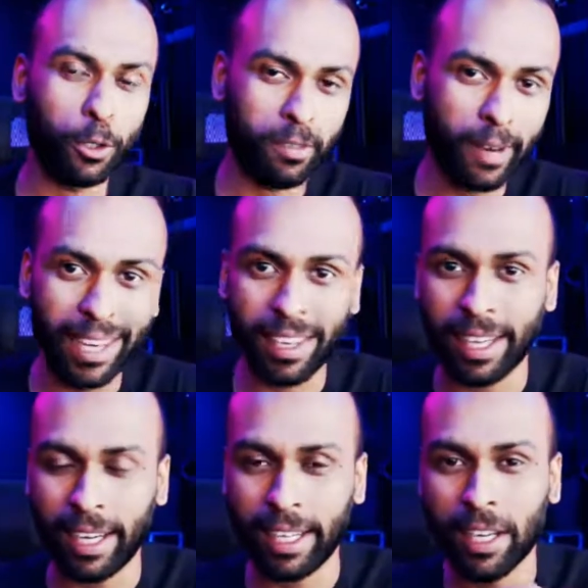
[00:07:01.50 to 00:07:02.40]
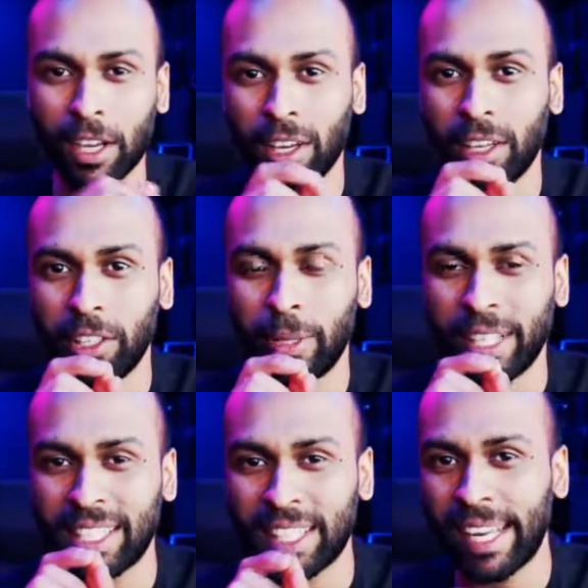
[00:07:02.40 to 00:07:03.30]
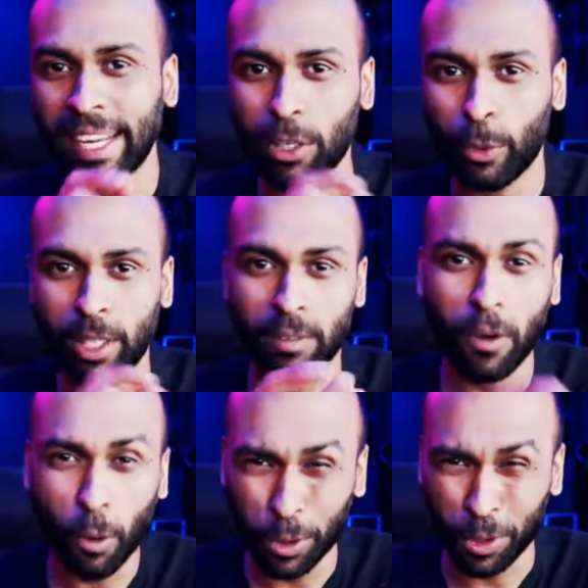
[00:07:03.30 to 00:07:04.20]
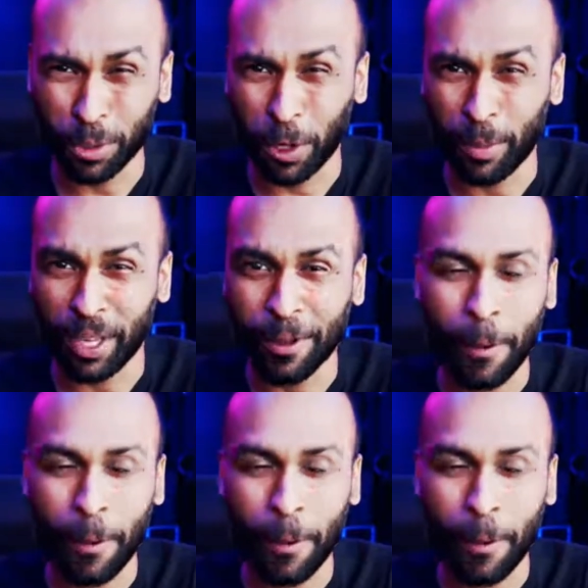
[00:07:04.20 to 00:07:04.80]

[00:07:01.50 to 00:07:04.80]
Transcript: Final Cut, you can select where the focus is going to be.